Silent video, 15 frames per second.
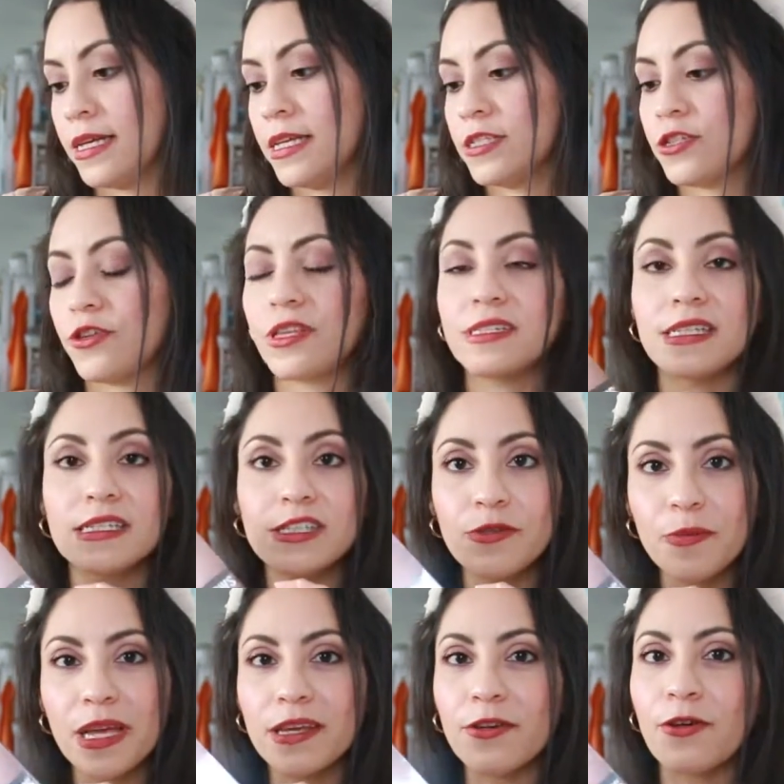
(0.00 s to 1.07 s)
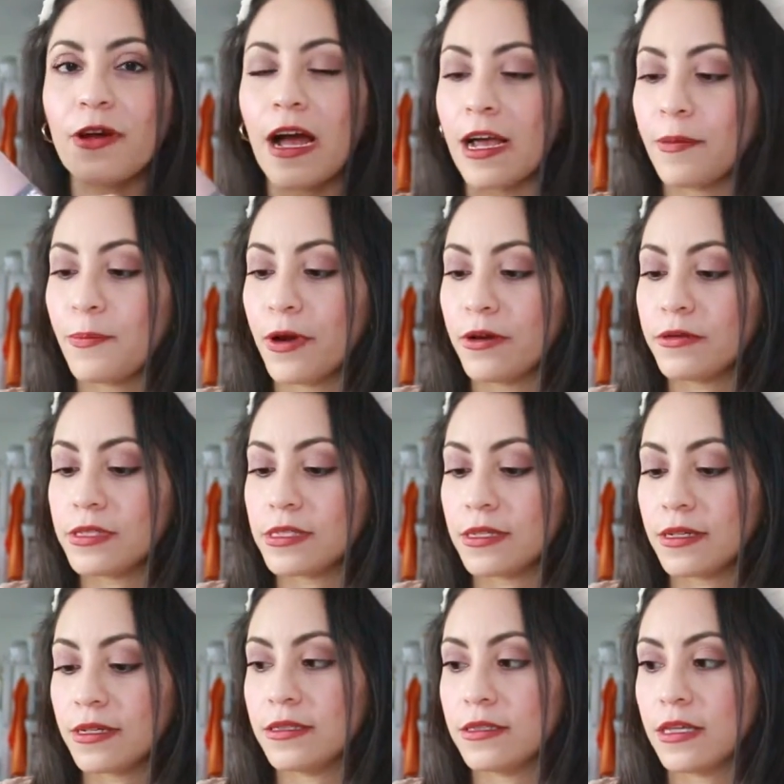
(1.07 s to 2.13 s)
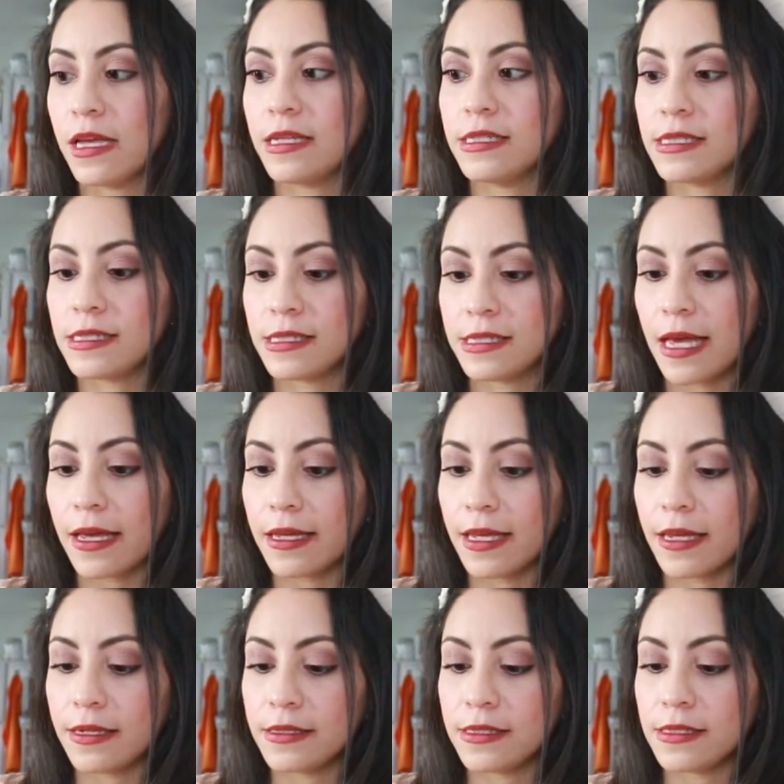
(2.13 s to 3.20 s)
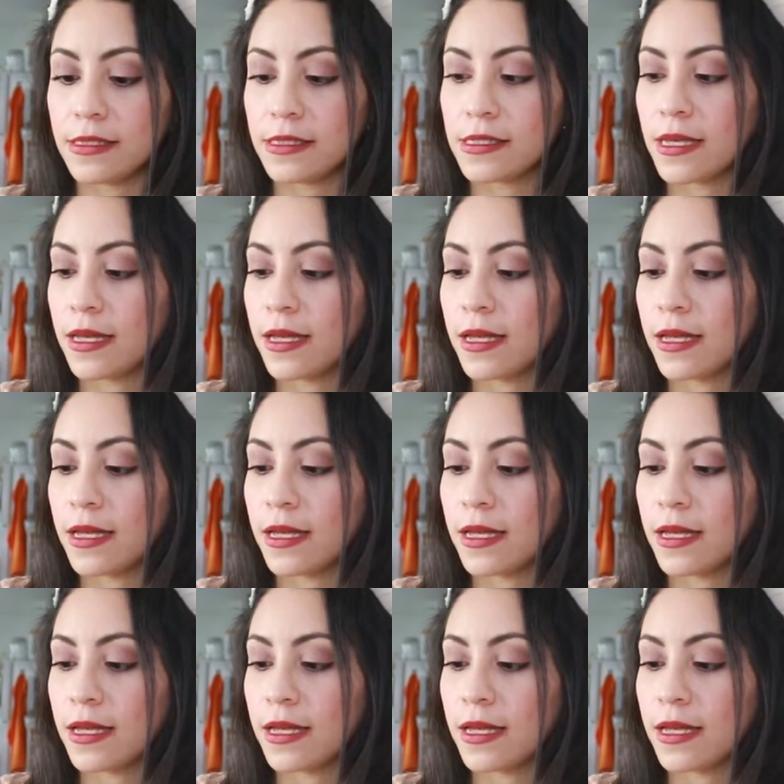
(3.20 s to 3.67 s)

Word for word: So this is to make your eyebrows in seconds.